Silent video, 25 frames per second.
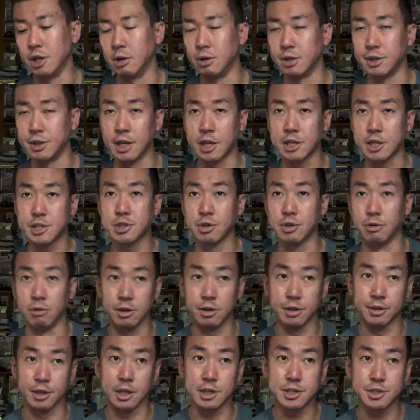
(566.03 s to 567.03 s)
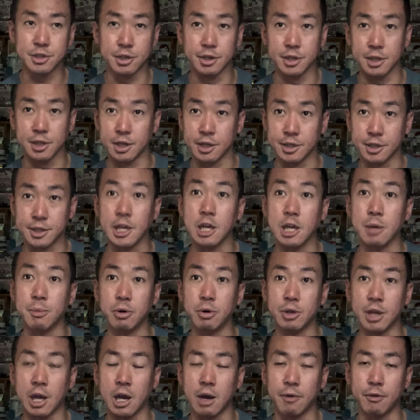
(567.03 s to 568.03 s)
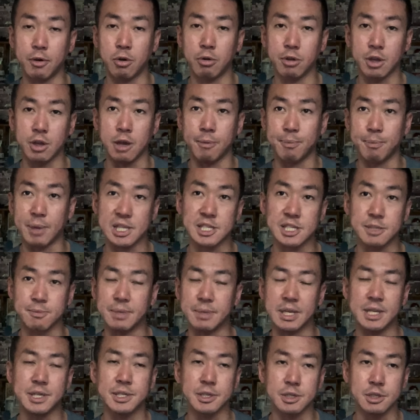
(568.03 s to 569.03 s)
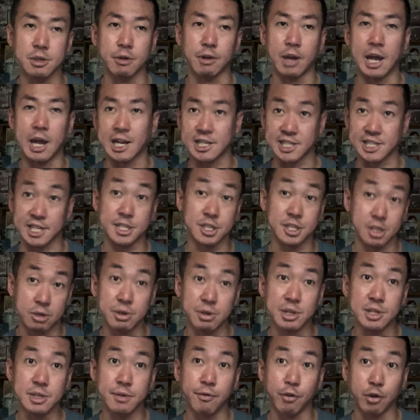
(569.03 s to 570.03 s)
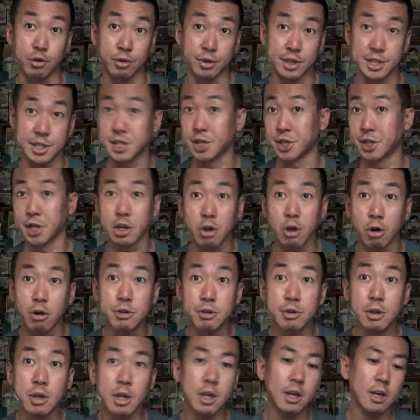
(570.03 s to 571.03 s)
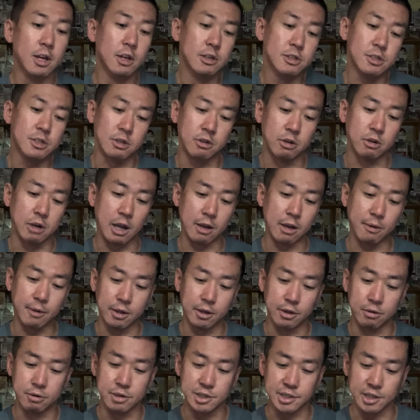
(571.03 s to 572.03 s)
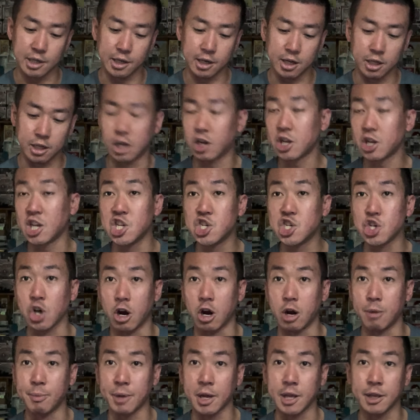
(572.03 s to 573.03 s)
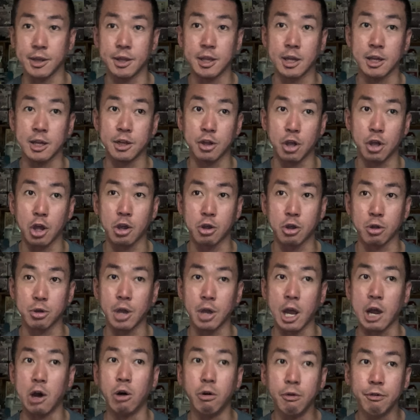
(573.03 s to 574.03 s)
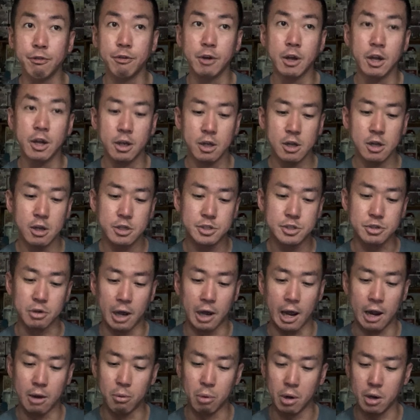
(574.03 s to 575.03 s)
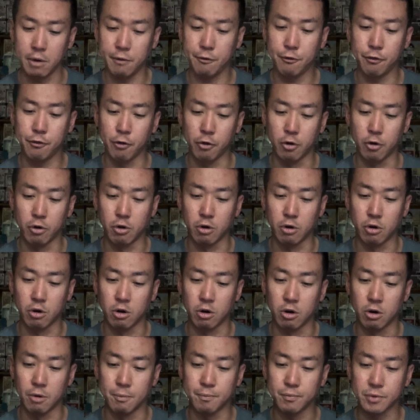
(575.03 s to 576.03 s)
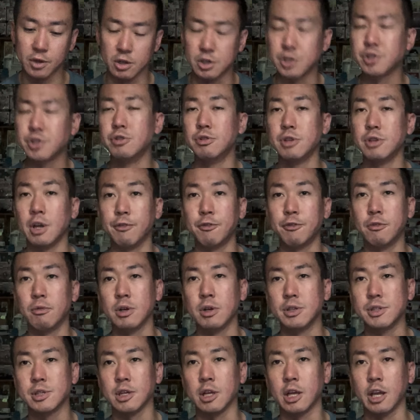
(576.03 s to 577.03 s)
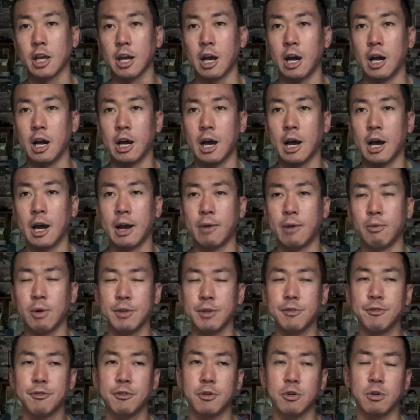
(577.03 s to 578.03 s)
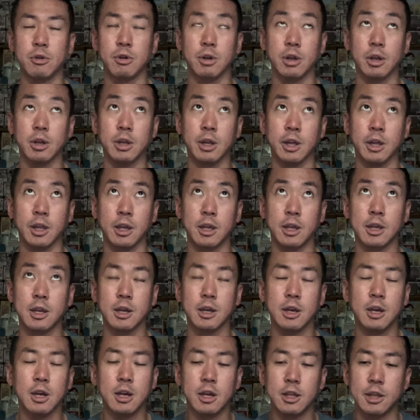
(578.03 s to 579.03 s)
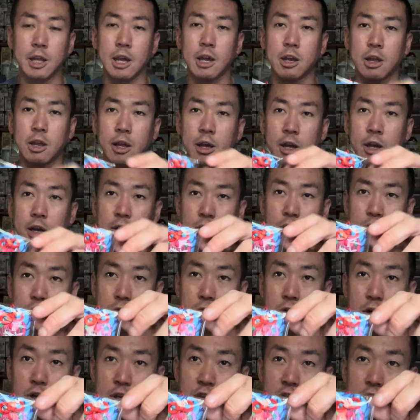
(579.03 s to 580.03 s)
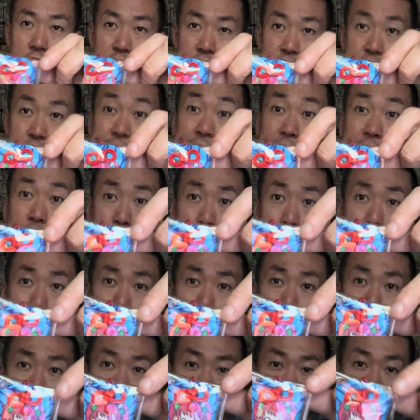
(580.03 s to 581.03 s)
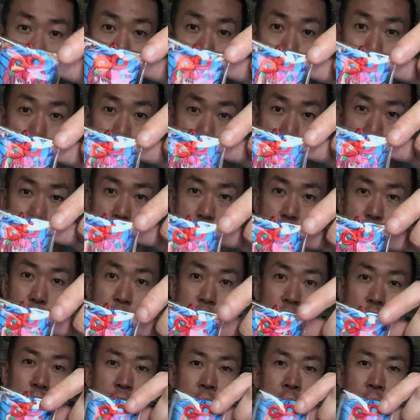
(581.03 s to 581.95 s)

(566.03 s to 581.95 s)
Next to the table, they have all the bits and pieces or accessories for the SunnyCon. So there was like a lucky charm and a good health. So I went for, there's two different ones. So like I went for like the good lucky. This is the good luck charm.